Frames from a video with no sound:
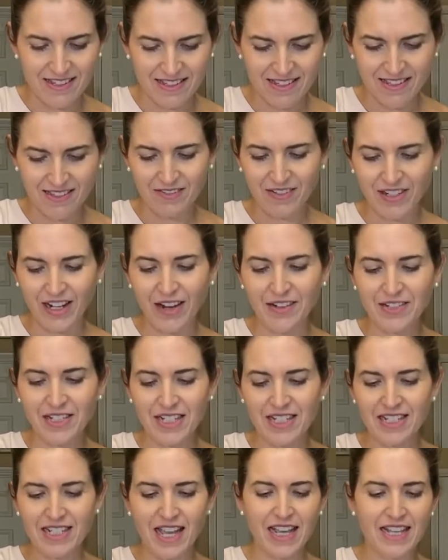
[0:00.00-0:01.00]
What I was
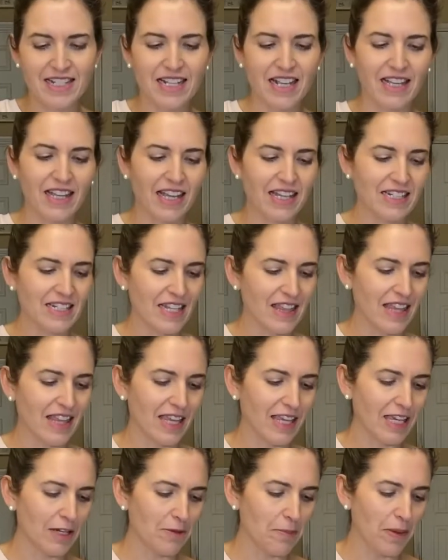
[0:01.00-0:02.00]
going to say is I like to
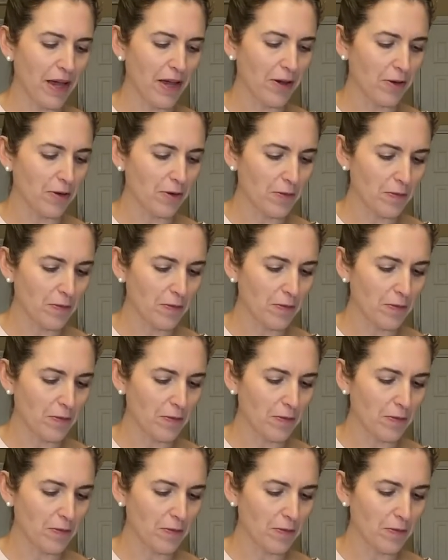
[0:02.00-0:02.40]
think about